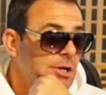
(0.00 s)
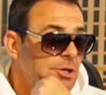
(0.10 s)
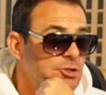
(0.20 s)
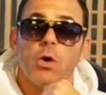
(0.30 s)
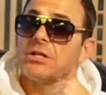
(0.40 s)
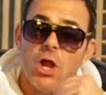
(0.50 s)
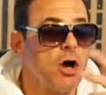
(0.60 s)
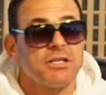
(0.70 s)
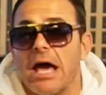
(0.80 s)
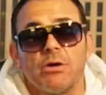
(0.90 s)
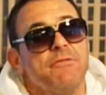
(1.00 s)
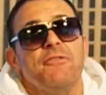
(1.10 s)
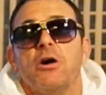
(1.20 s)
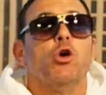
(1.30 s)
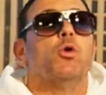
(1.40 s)
Oh, so yeah. as long as I don't give a
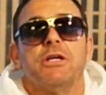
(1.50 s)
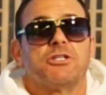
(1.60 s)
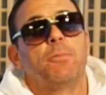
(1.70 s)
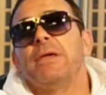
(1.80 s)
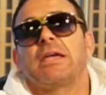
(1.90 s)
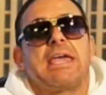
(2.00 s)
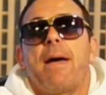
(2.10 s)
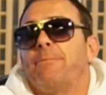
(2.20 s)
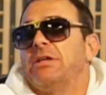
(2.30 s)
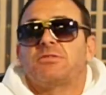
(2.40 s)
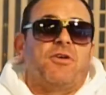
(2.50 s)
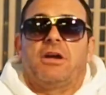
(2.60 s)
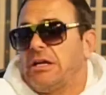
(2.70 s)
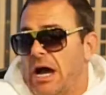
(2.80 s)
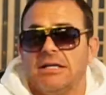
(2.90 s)
fuck who it is, it could be a cat piss
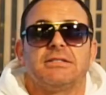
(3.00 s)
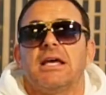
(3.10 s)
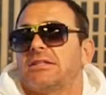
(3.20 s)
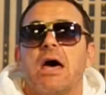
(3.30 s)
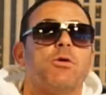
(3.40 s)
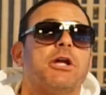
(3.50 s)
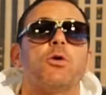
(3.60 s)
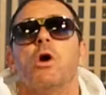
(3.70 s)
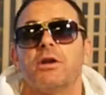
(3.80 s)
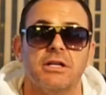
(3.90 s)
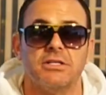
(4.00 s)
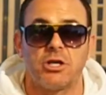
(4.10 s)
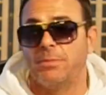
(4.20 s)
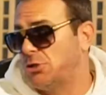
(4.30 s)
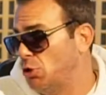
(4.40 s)
fucking contest. I don't care what it is. It
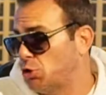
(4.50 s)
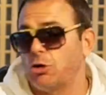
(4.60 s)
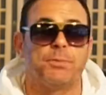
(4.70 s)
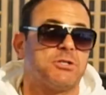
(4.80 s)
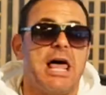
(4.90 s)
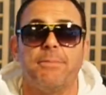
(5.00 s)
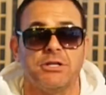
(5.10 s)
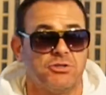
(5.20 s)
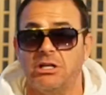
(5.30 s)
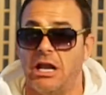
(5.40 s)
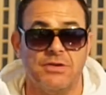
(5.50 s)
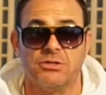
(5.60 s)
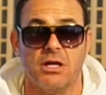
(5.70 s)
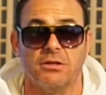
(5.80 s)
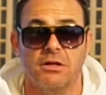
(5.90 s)
could be two strippers slapping the shit out of each other.